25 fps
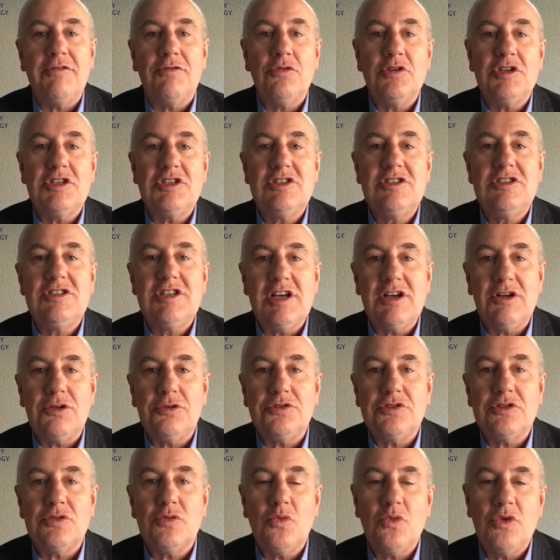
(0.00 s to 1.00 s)
which
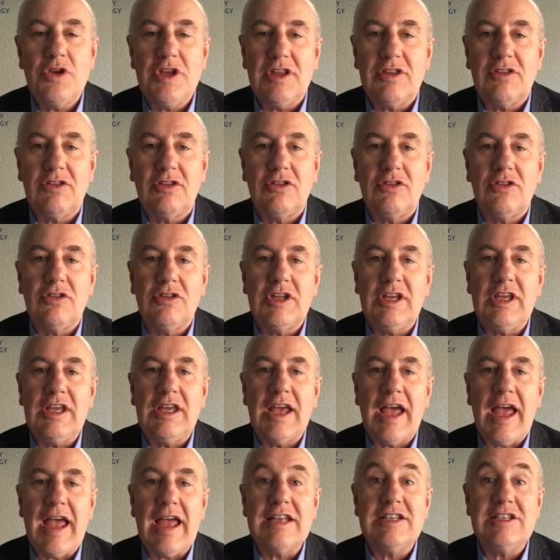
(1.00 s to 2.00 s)
dealt with the
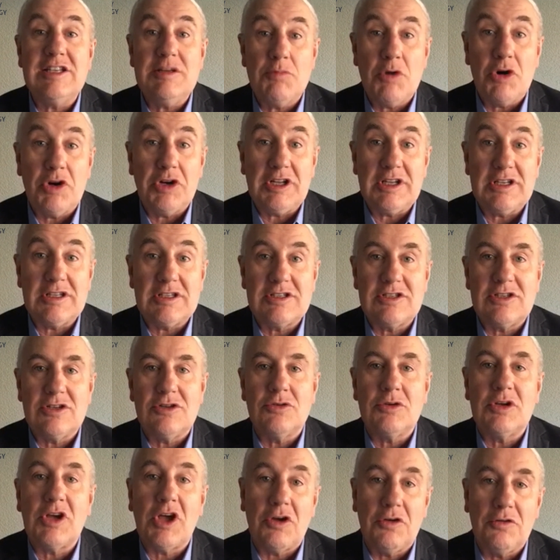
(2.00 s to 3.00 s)
antibodies to
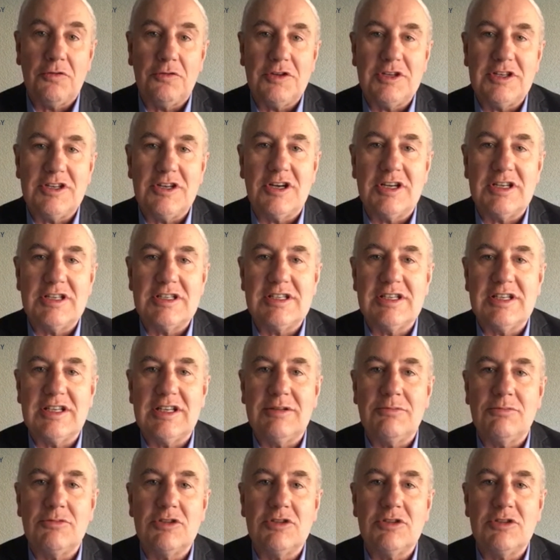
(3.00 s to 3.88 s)
COVID-19,